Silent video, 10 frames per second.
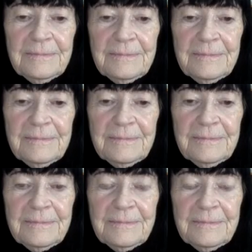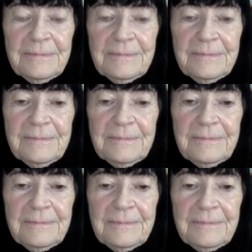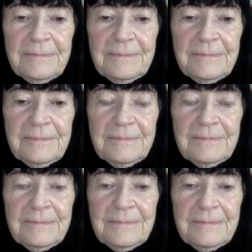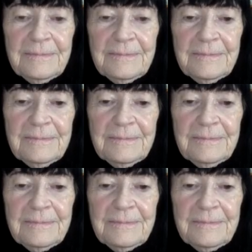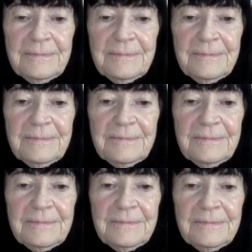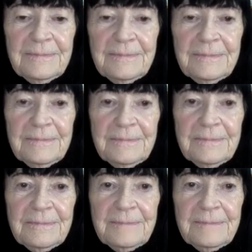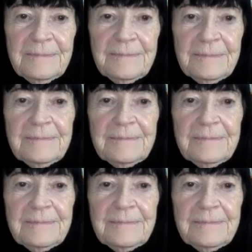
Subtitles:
(not speaking)